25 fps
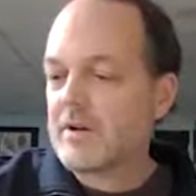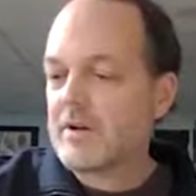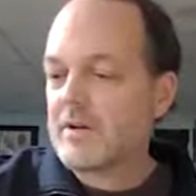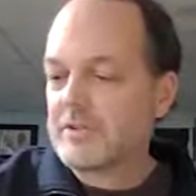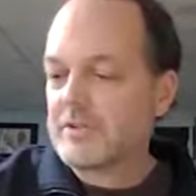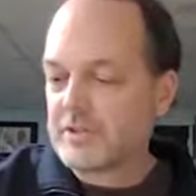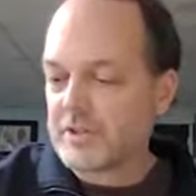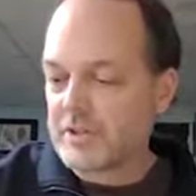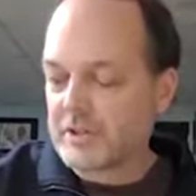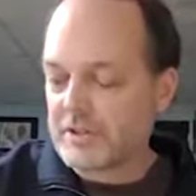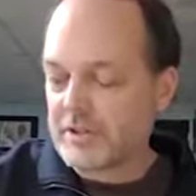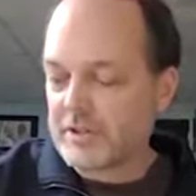
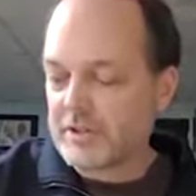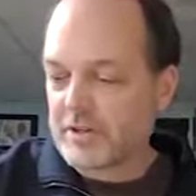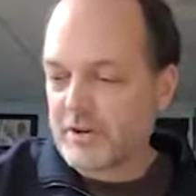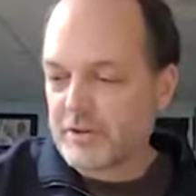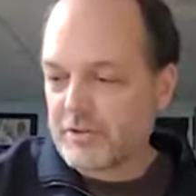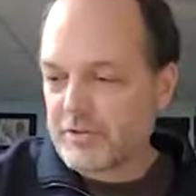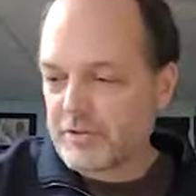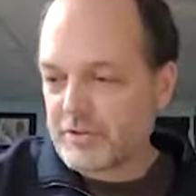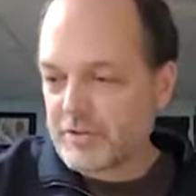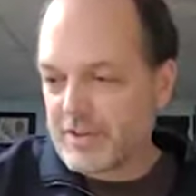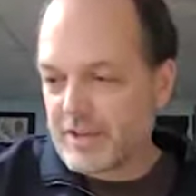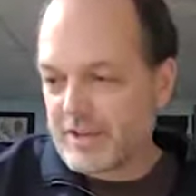So I'm going to go
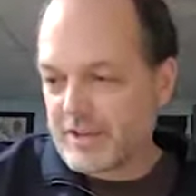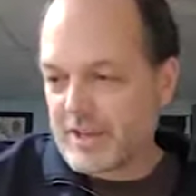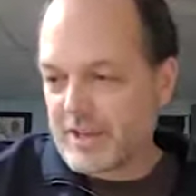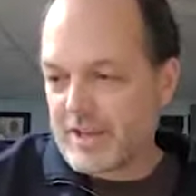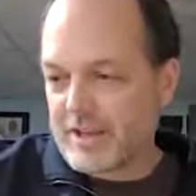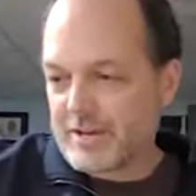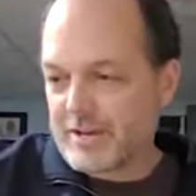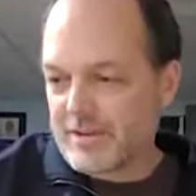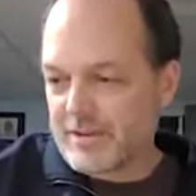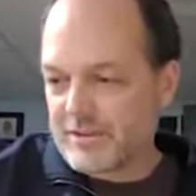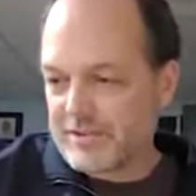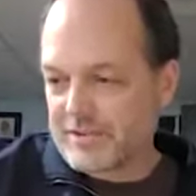through that
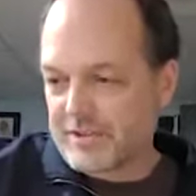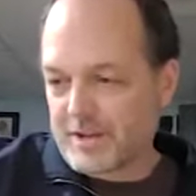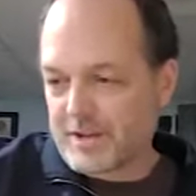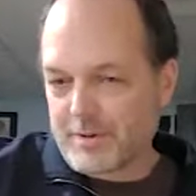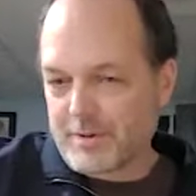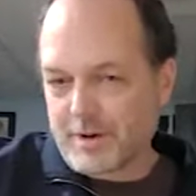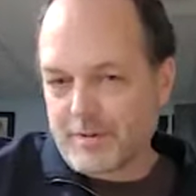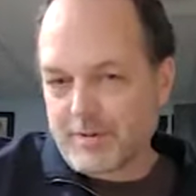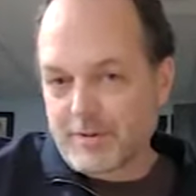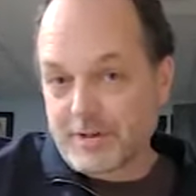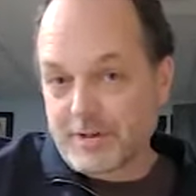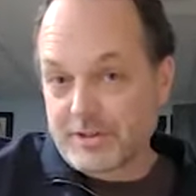again. This time
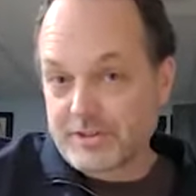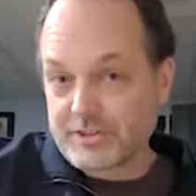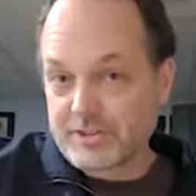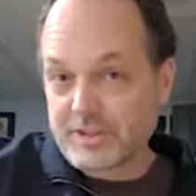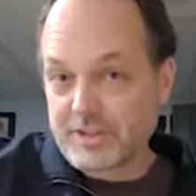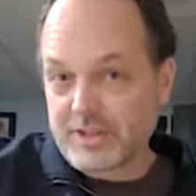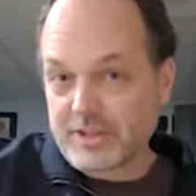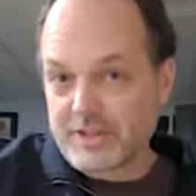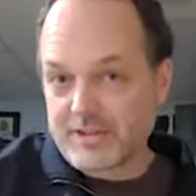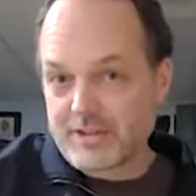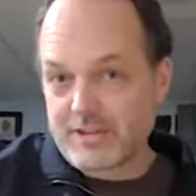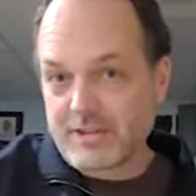I'm going to
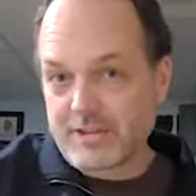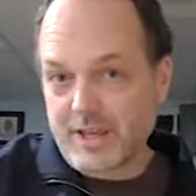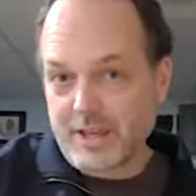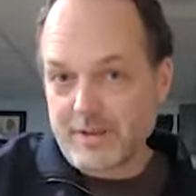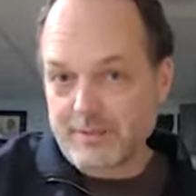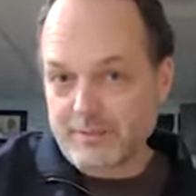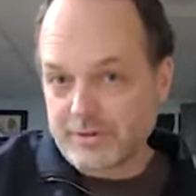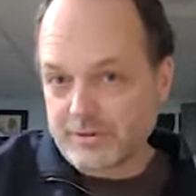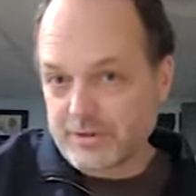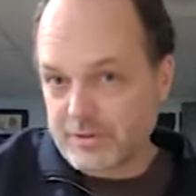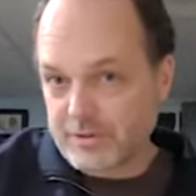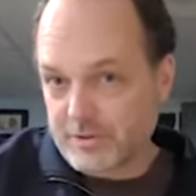say the
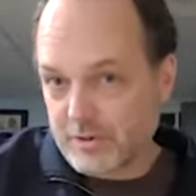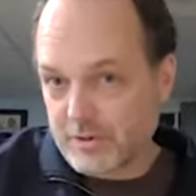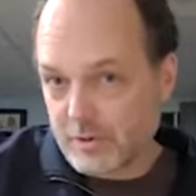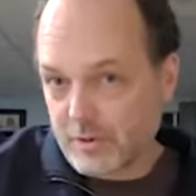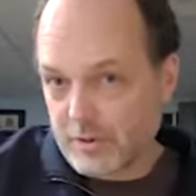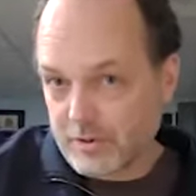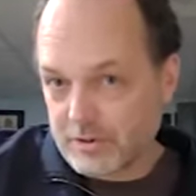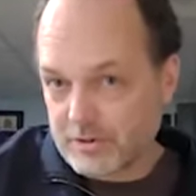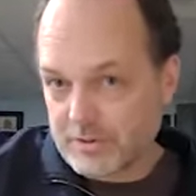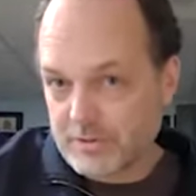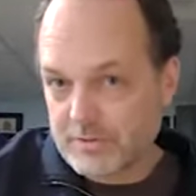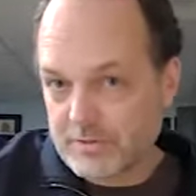names of the
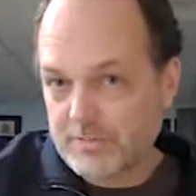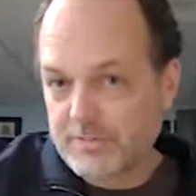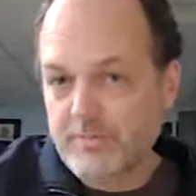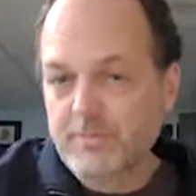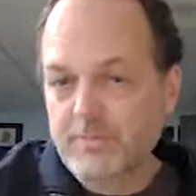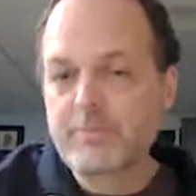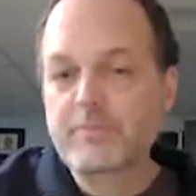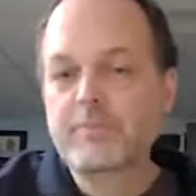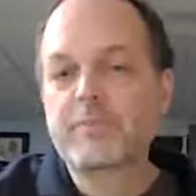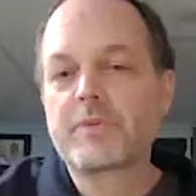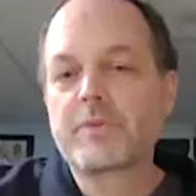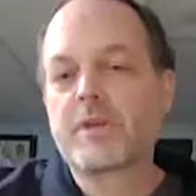chords.
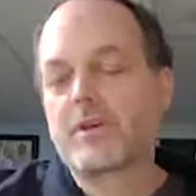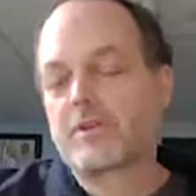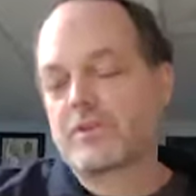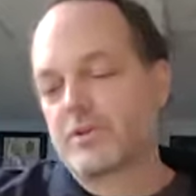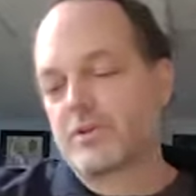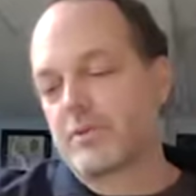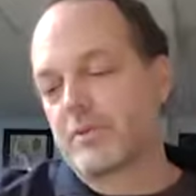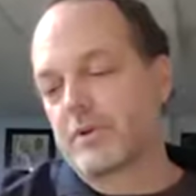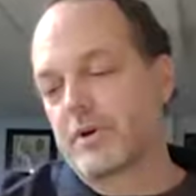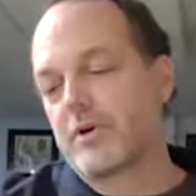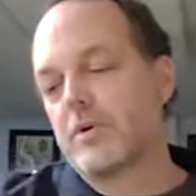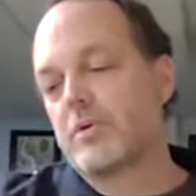So
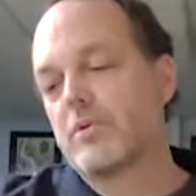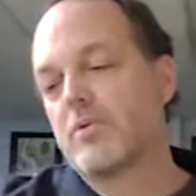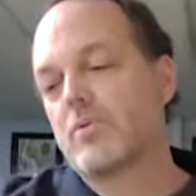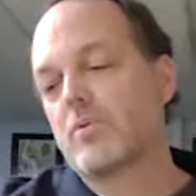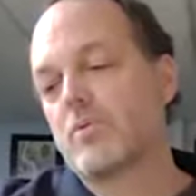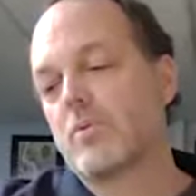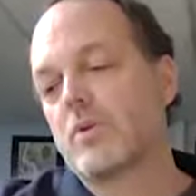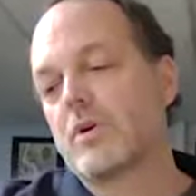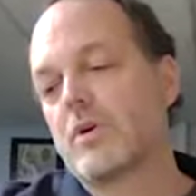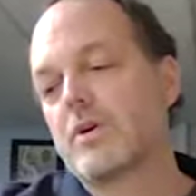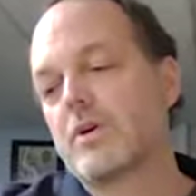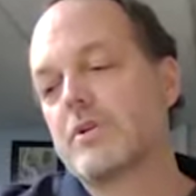here we go.
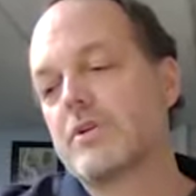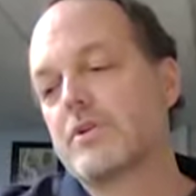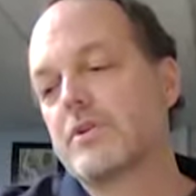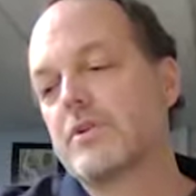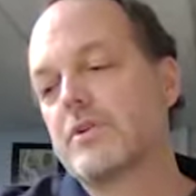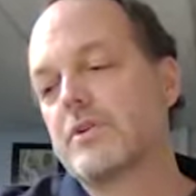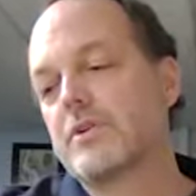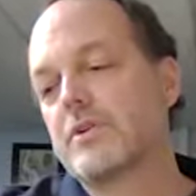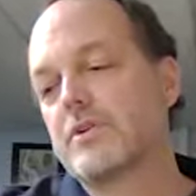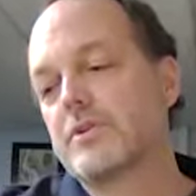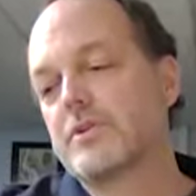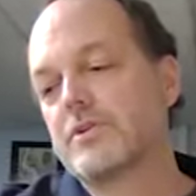1,
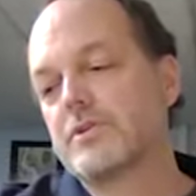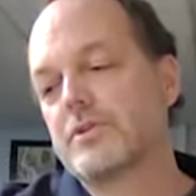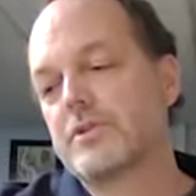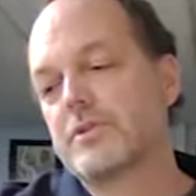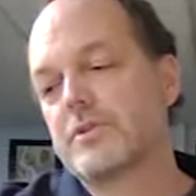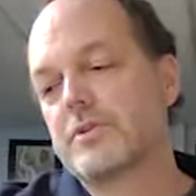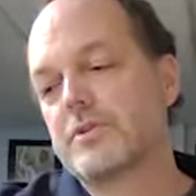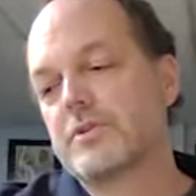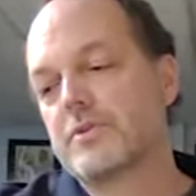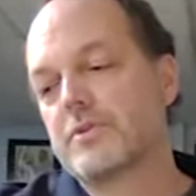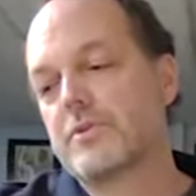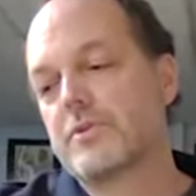
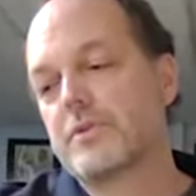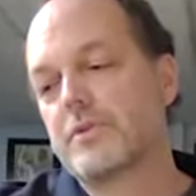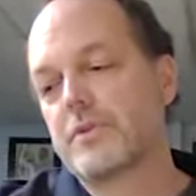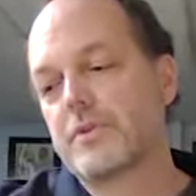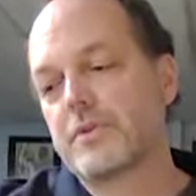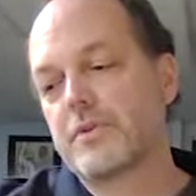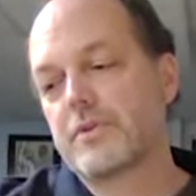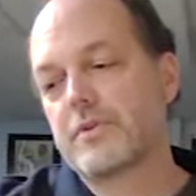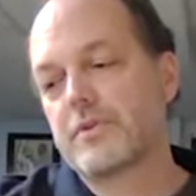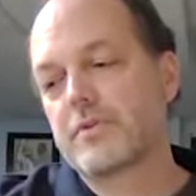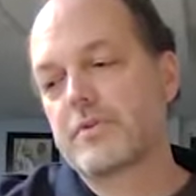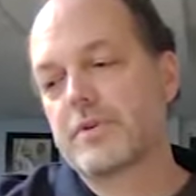2,
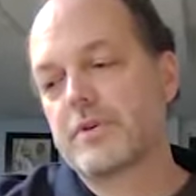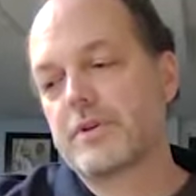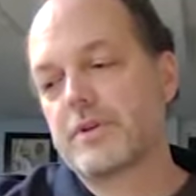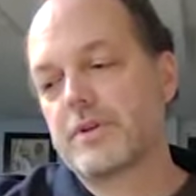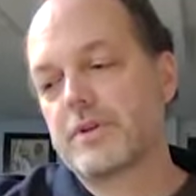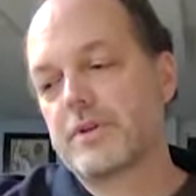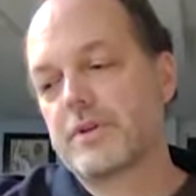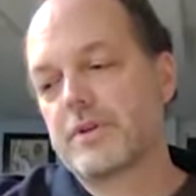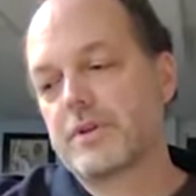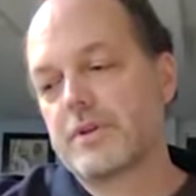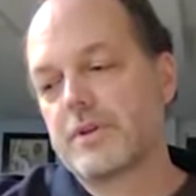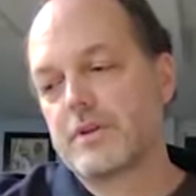
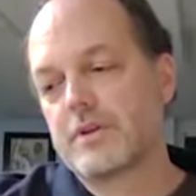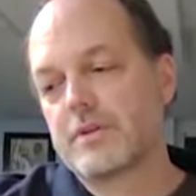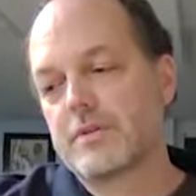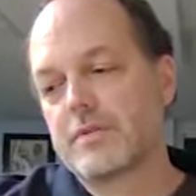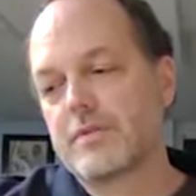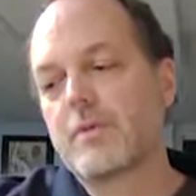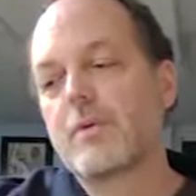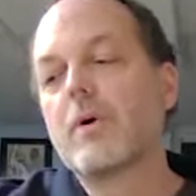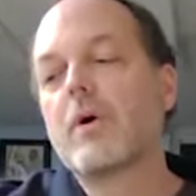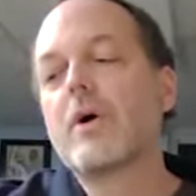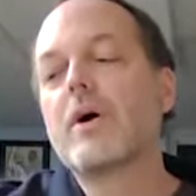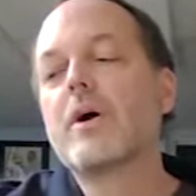3,
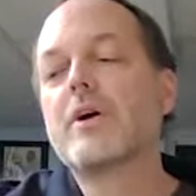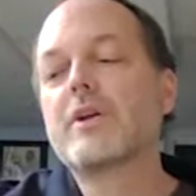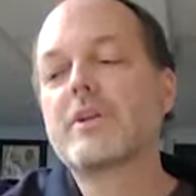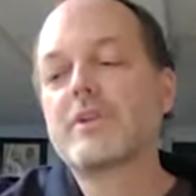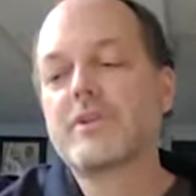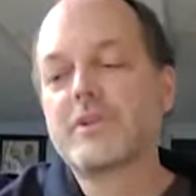4.